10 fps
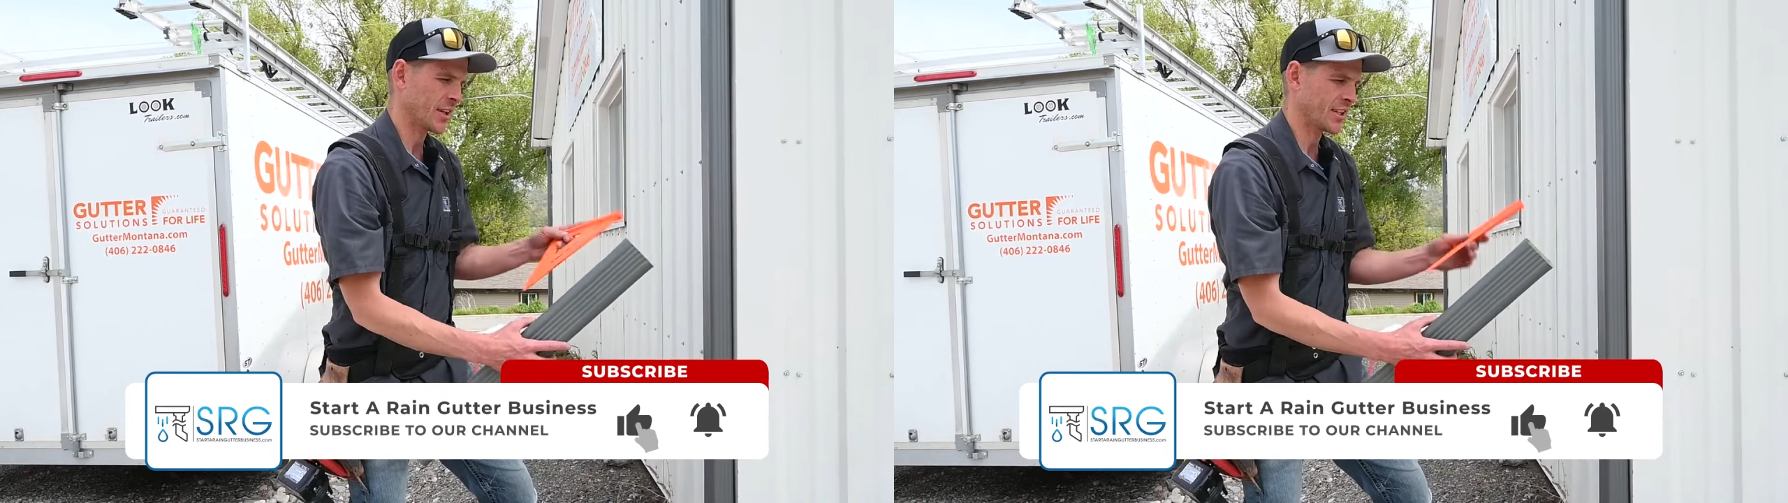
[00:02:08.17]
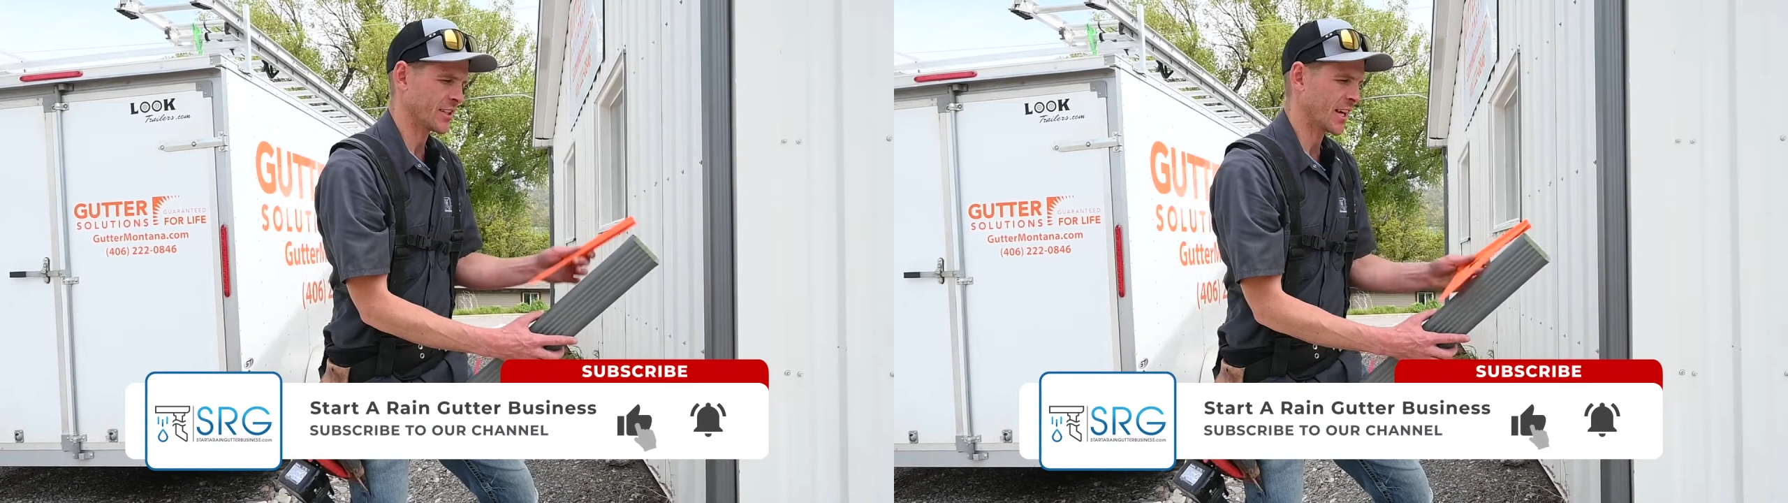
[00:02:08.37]
you
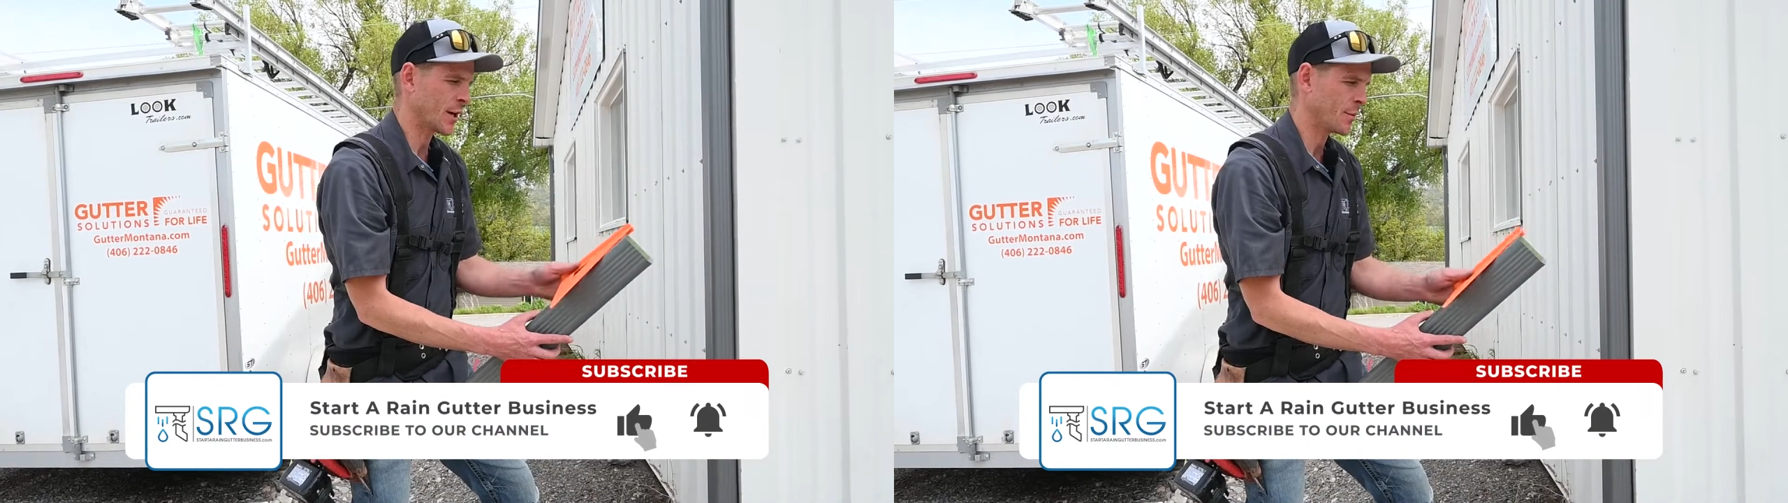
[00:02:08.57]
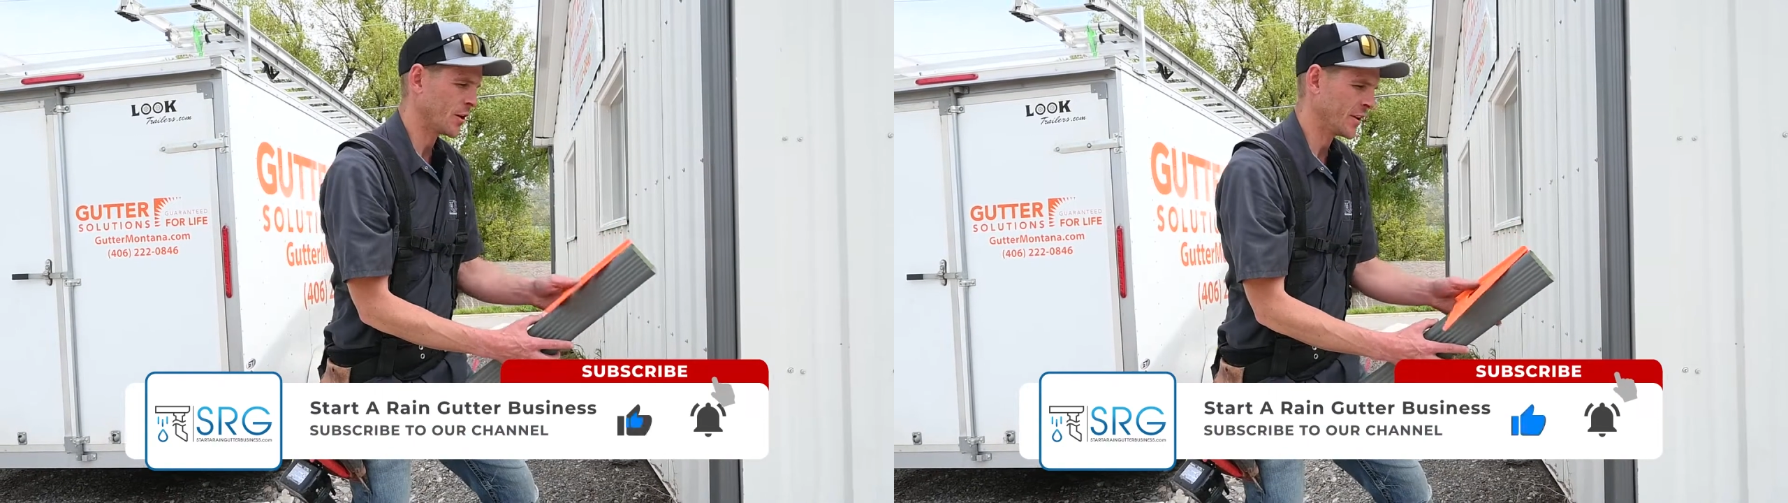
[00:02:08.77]
can just
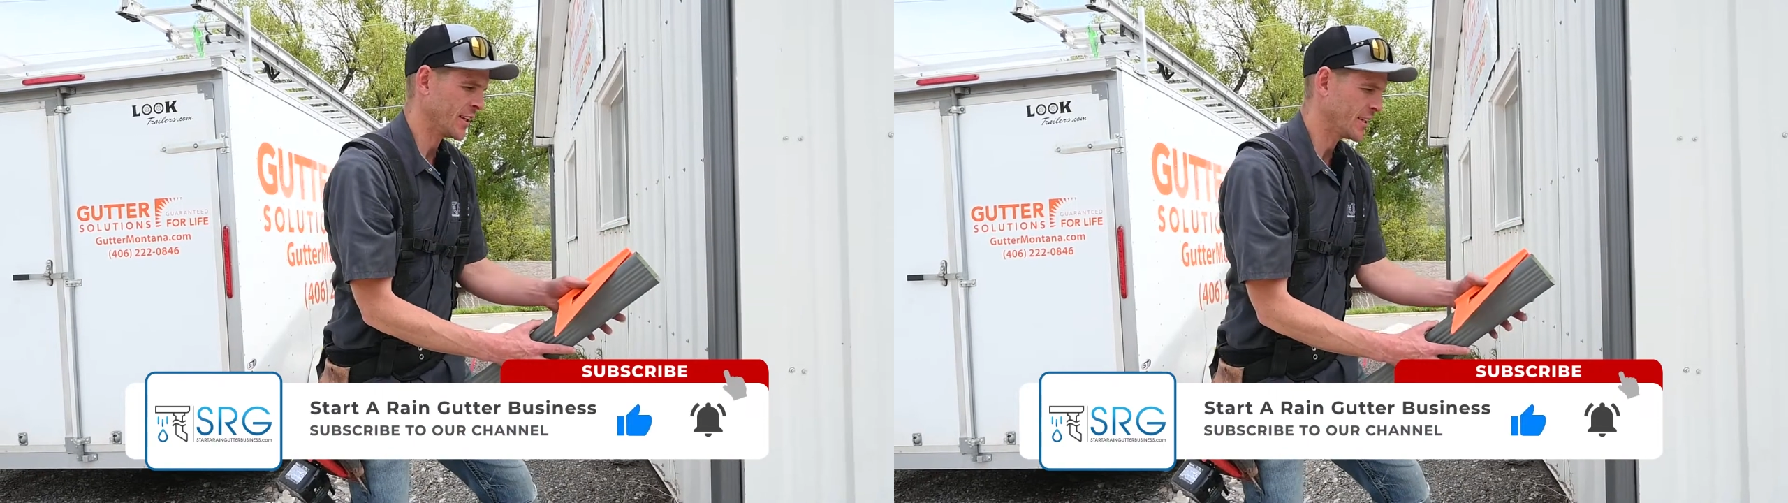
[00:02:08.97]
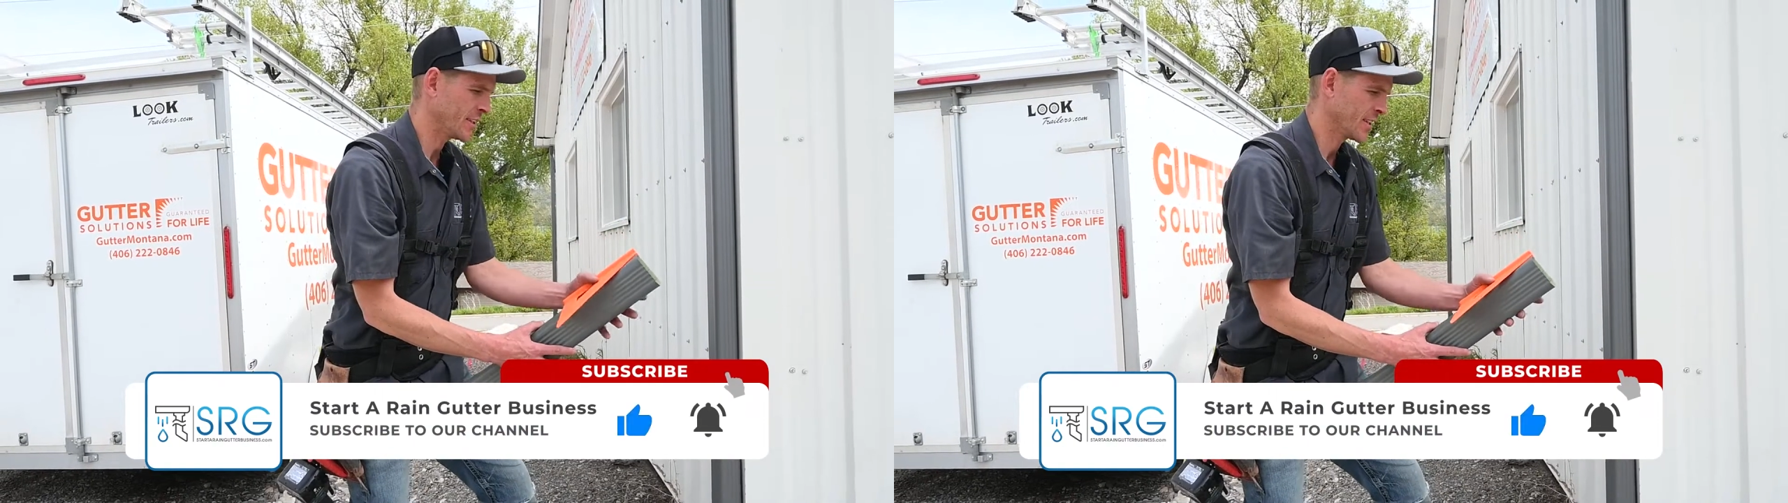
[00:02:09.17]
eyeball
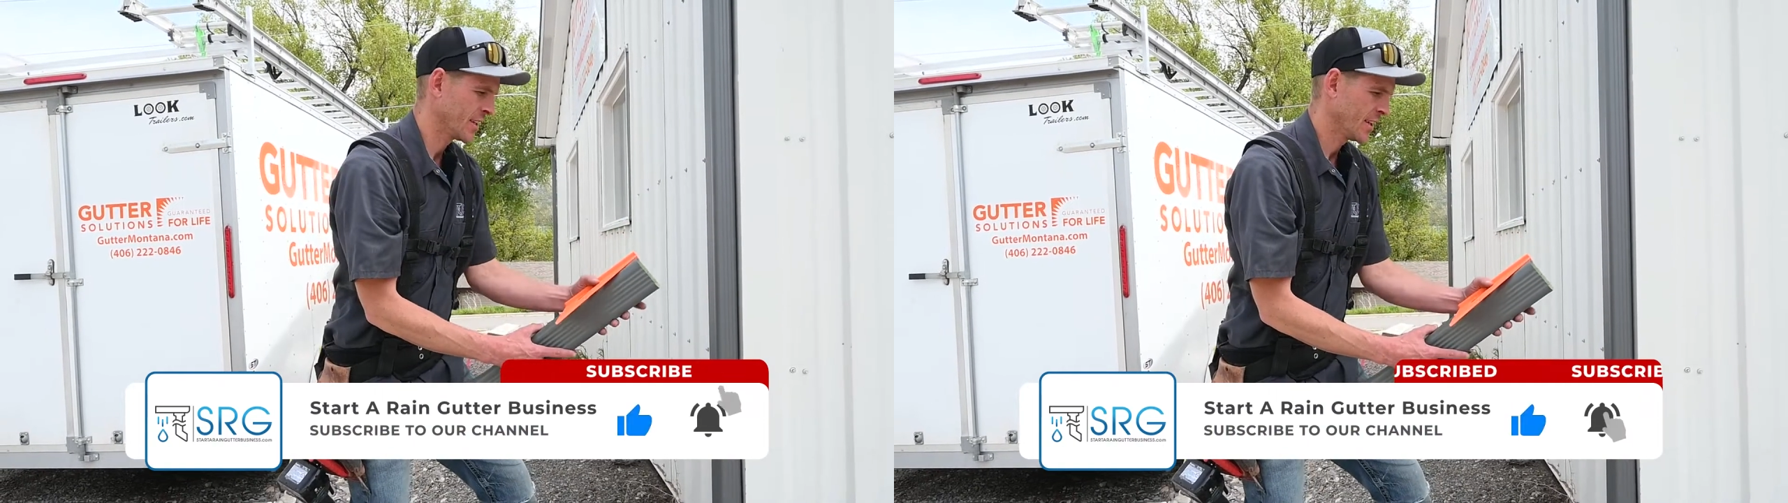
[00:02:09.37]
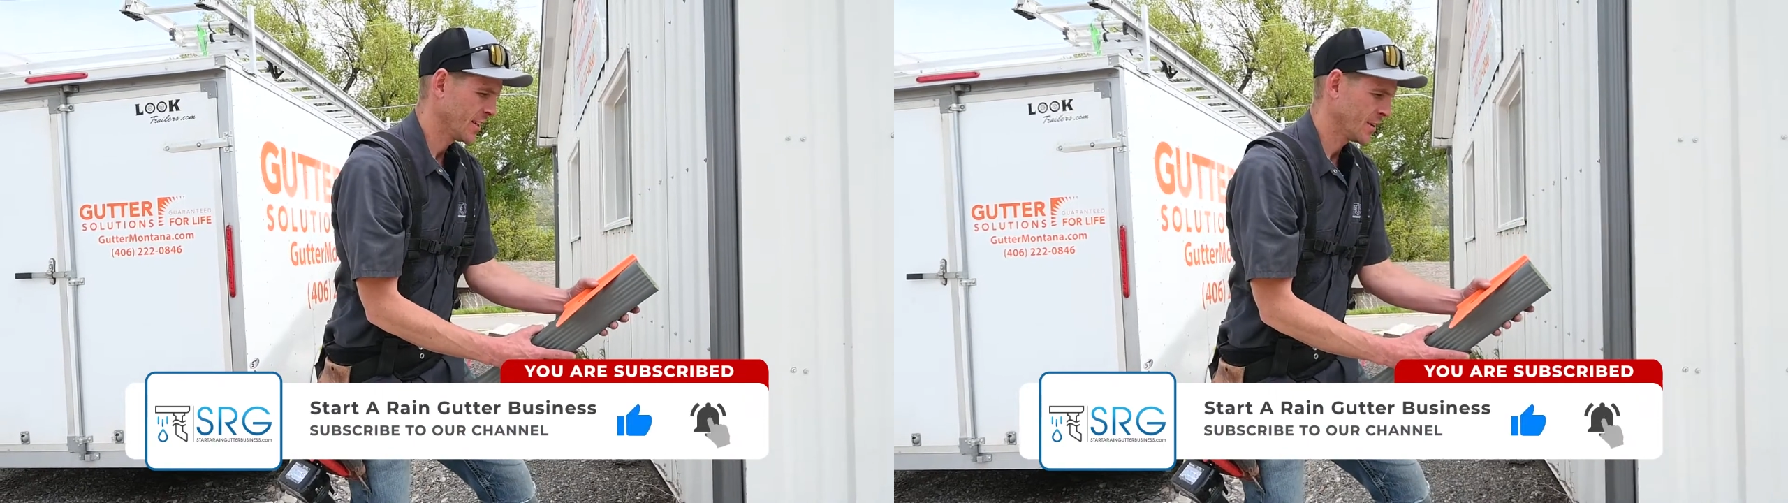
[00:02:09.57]
these,
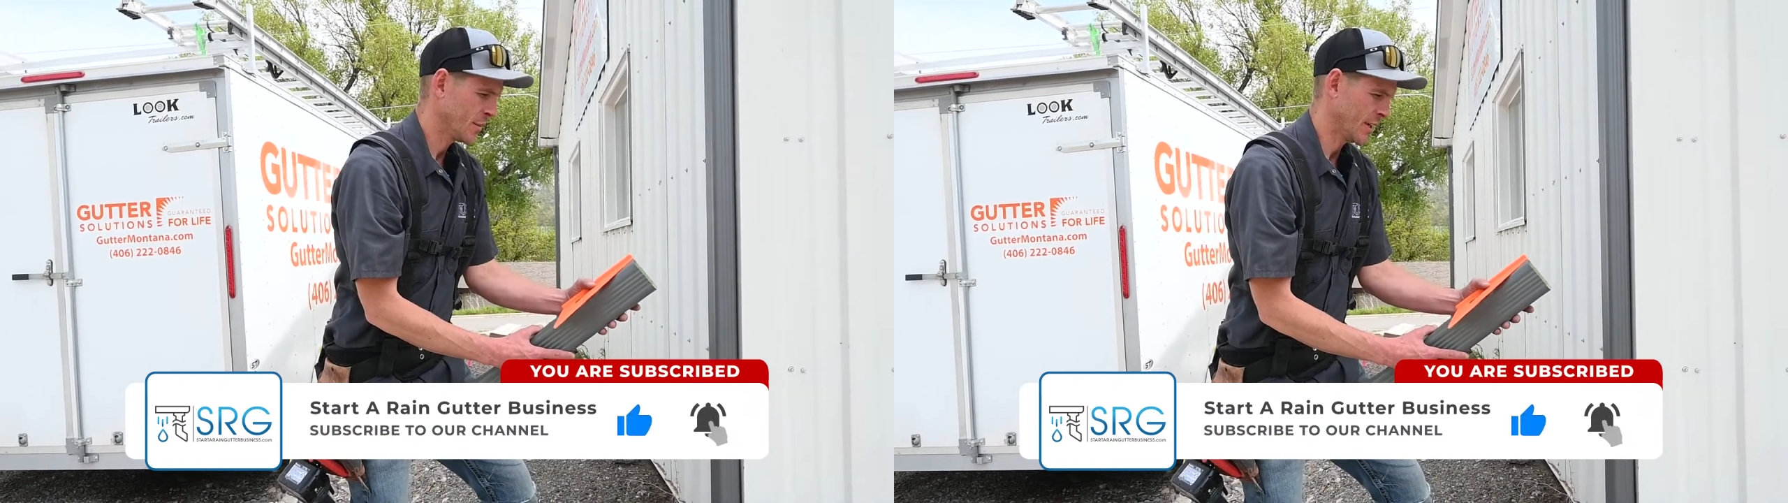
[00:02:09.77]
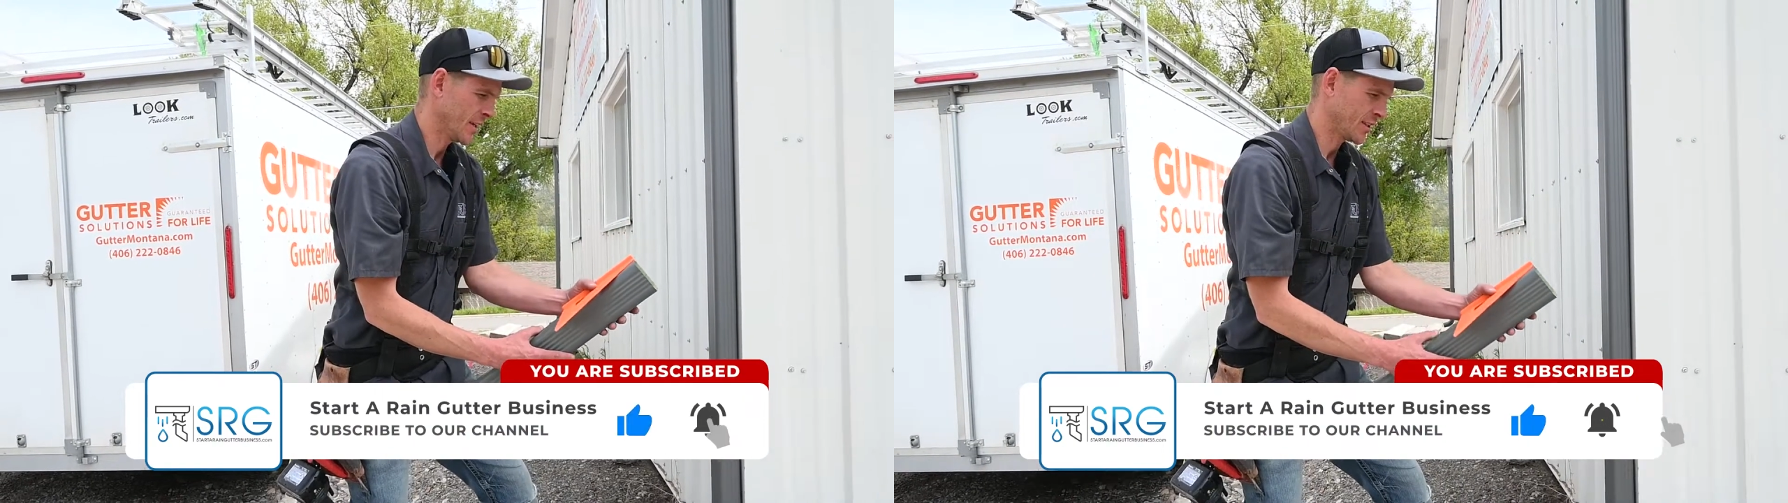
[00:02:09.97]

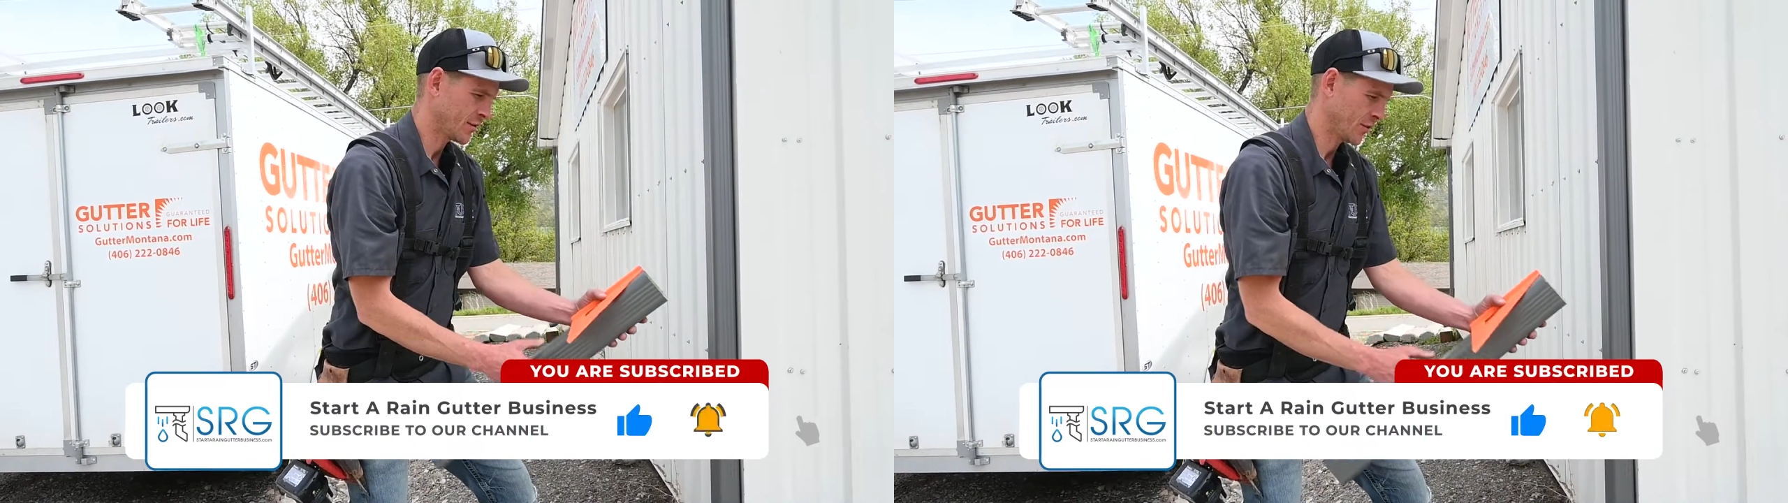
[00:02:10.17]
but just